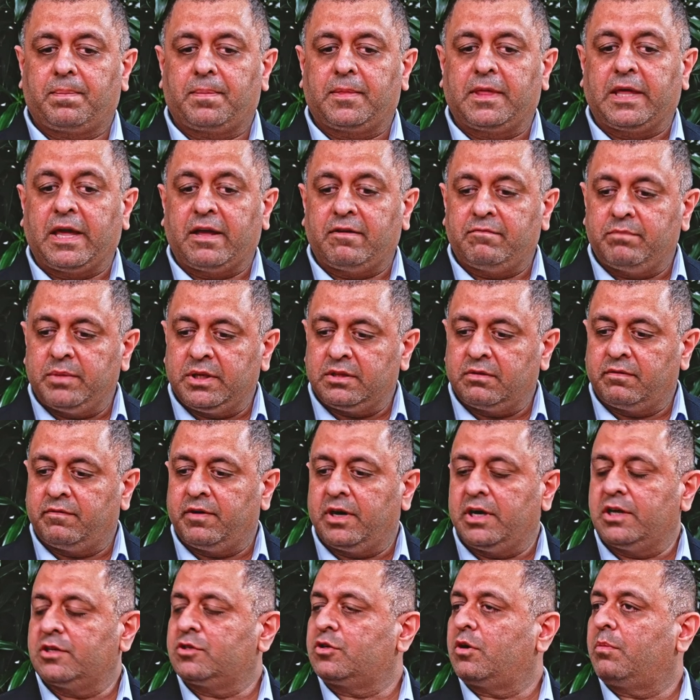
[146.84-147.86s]
gave me the
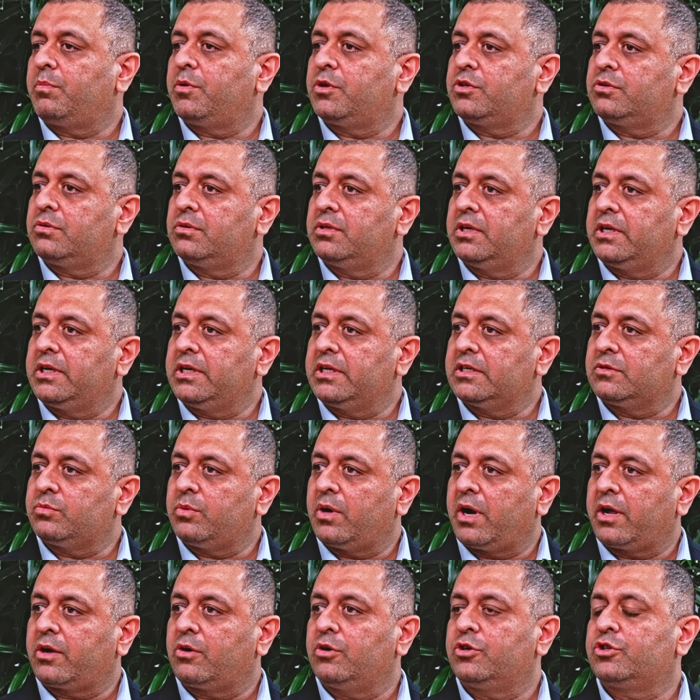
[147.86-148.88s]
various opportunities
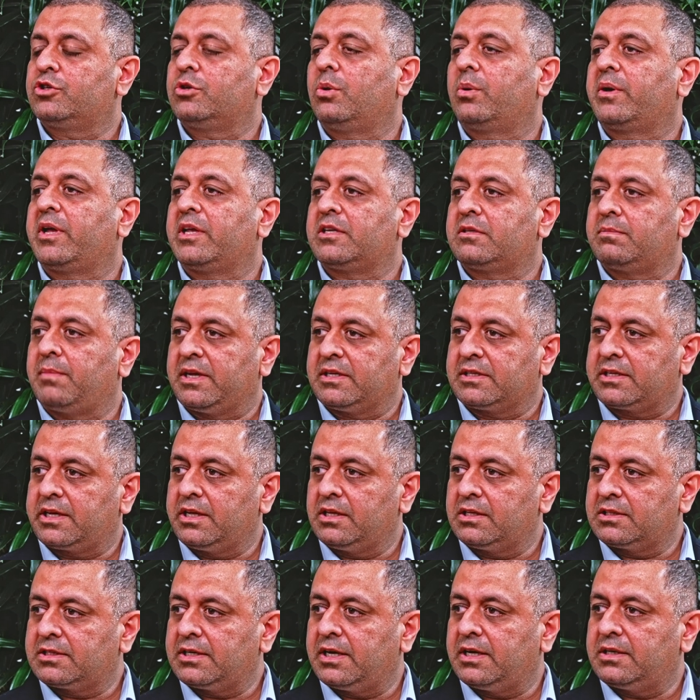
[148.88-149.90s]
where I could showcase my
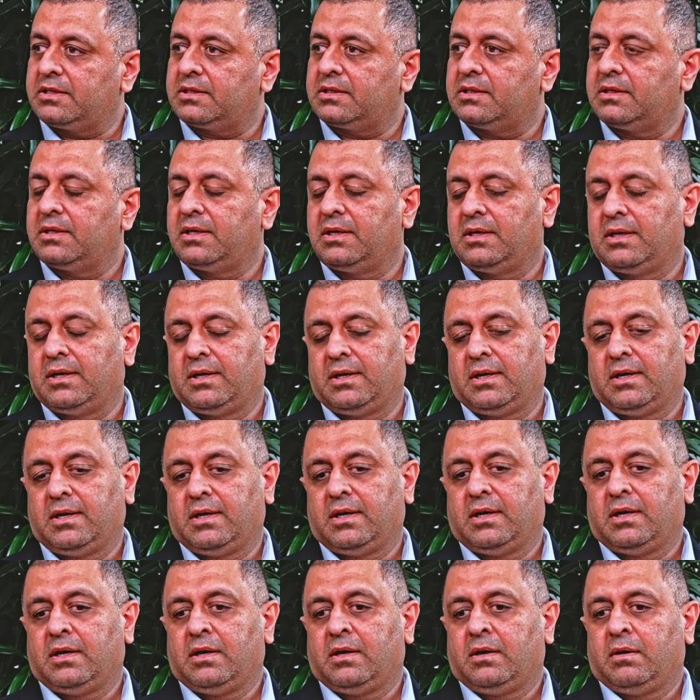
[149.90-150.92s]
skill set,
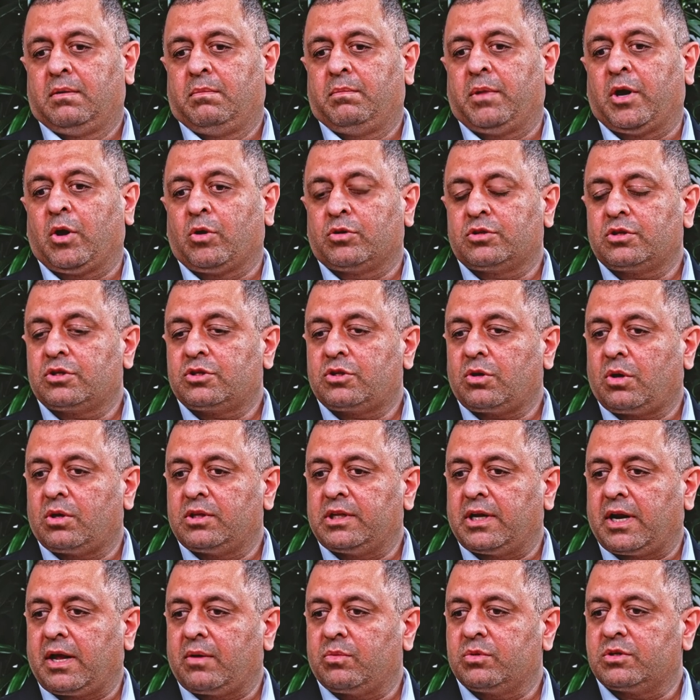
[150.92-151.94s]
but also saw
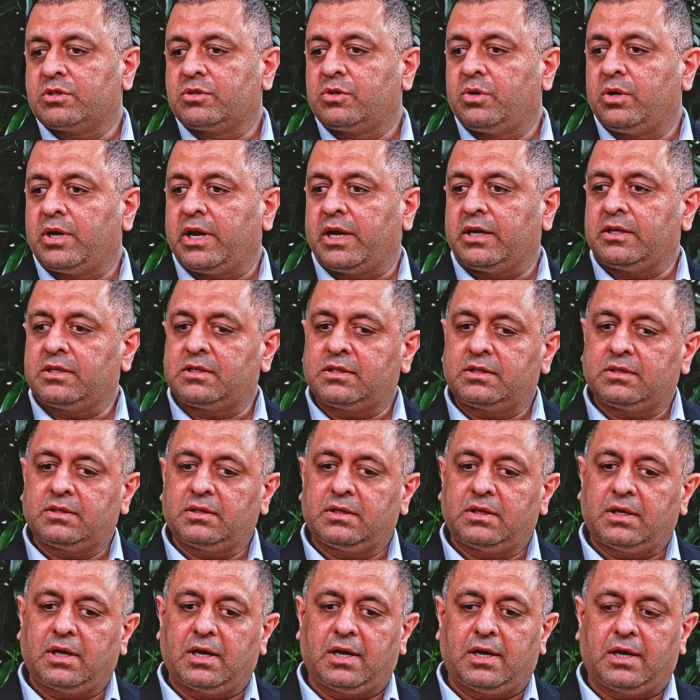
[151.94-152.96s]
that I was good at,
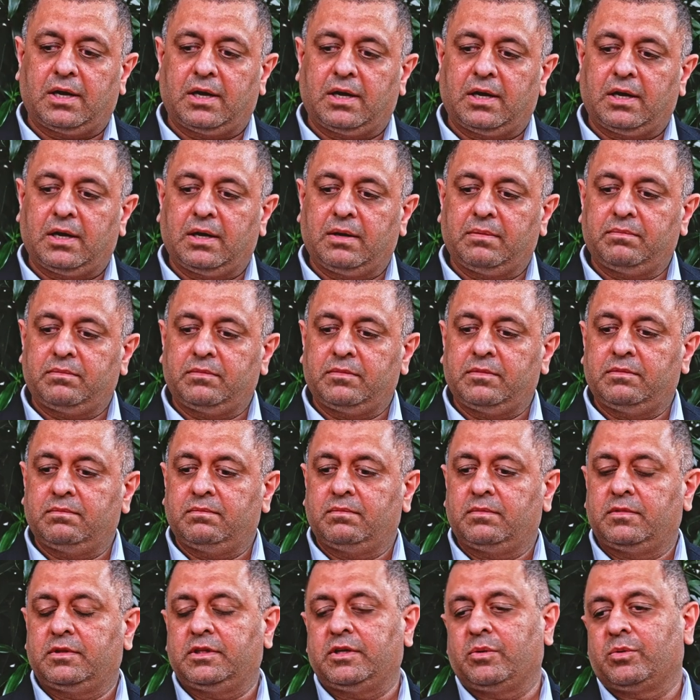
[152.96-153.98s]

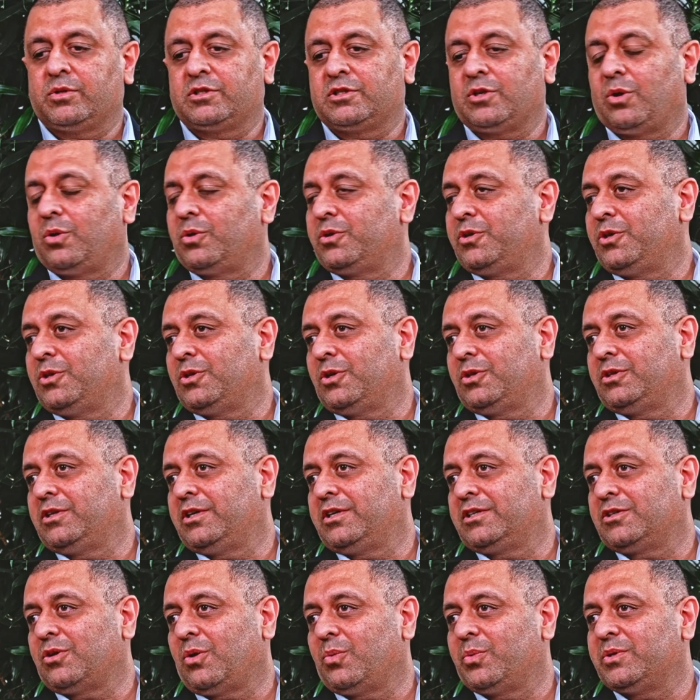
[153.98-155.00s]
there's
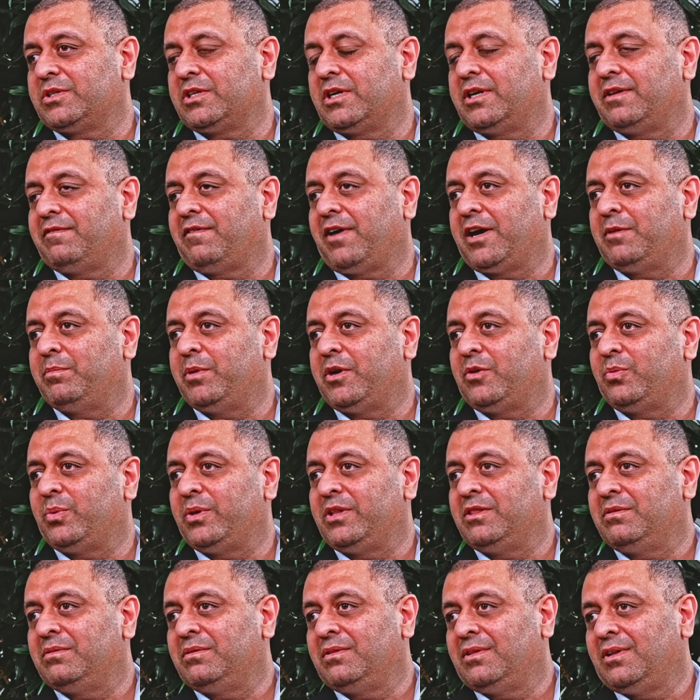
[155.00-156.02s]
always a divide
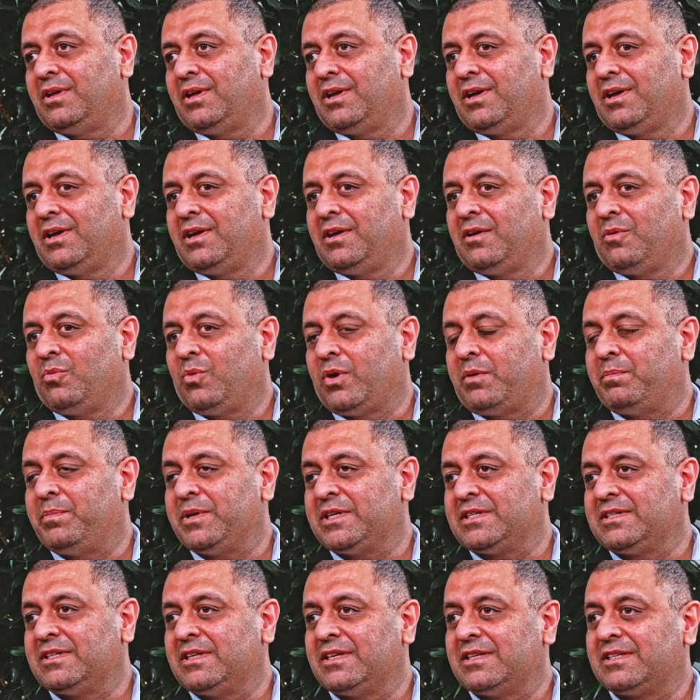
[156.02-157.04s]
between what
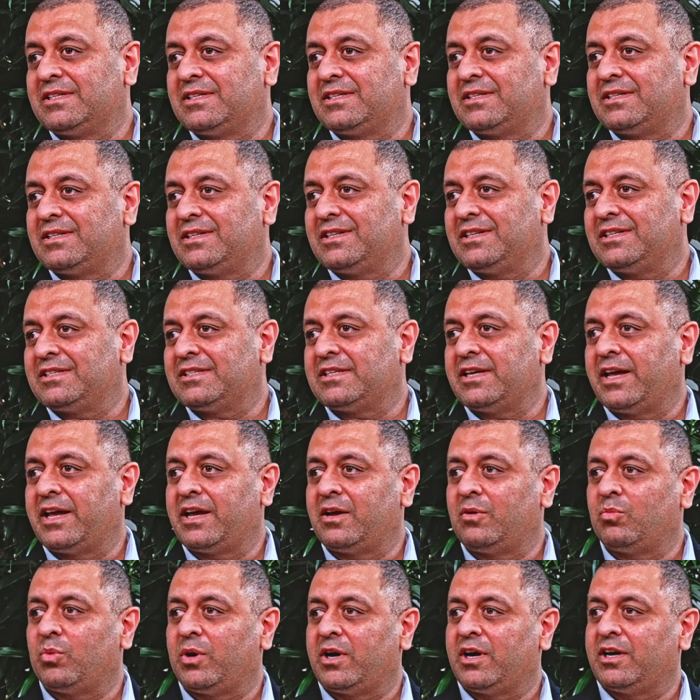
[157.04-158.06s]
business is
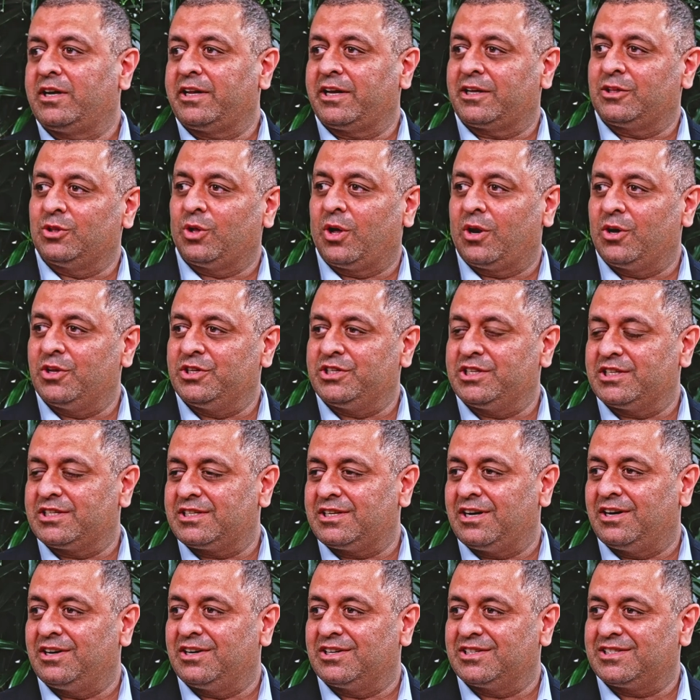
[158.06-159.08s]
saying and what a
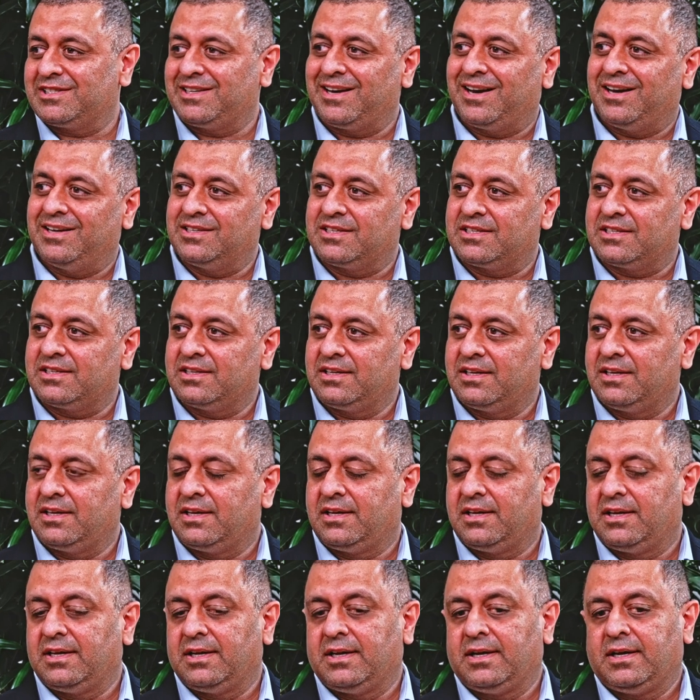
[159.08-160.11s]
technologist understands.
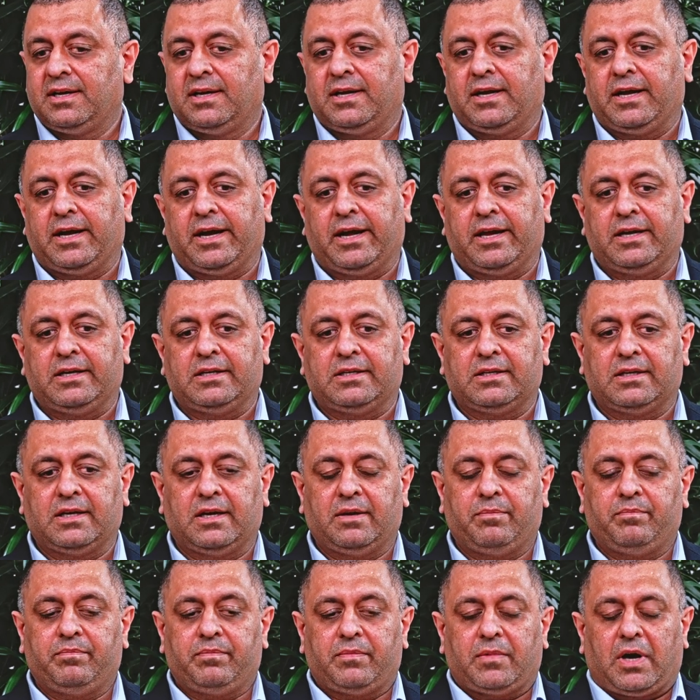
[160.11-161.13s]
And
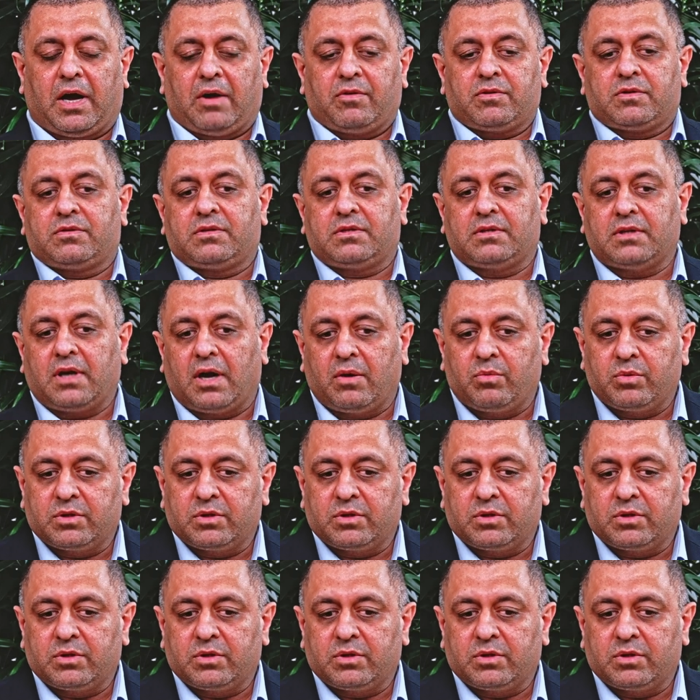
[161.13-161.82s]
I was